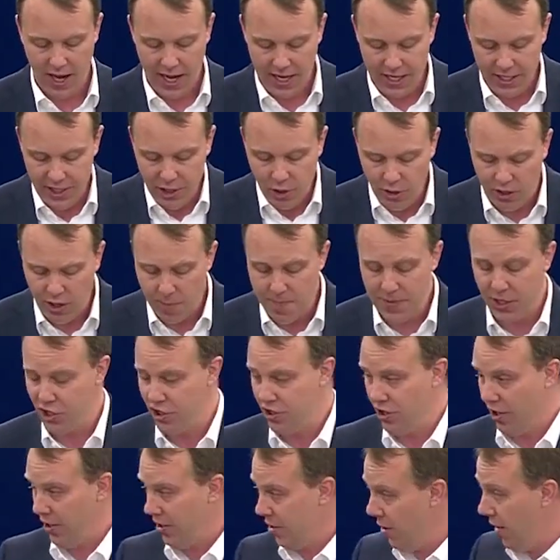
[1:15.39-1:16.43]
And you,
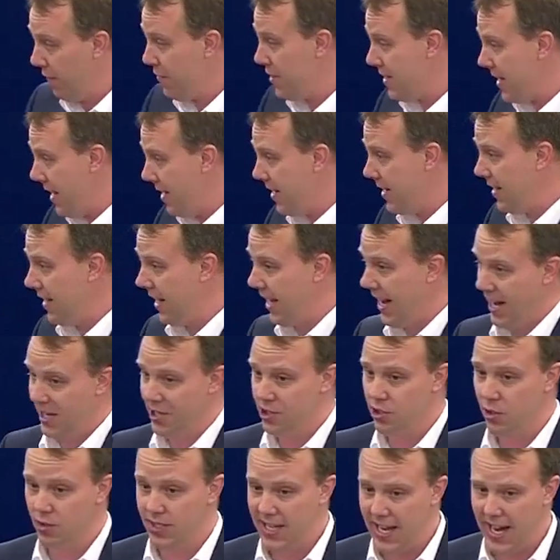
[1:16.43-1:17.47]
Commissioner, you have said it
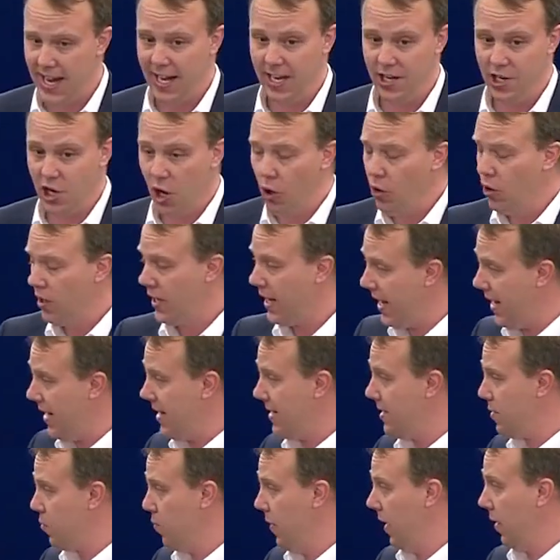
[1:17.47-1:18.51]
again today no
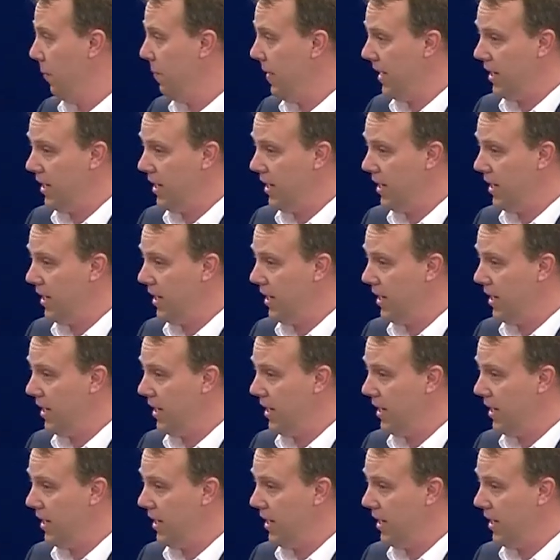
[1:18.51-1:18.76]
case will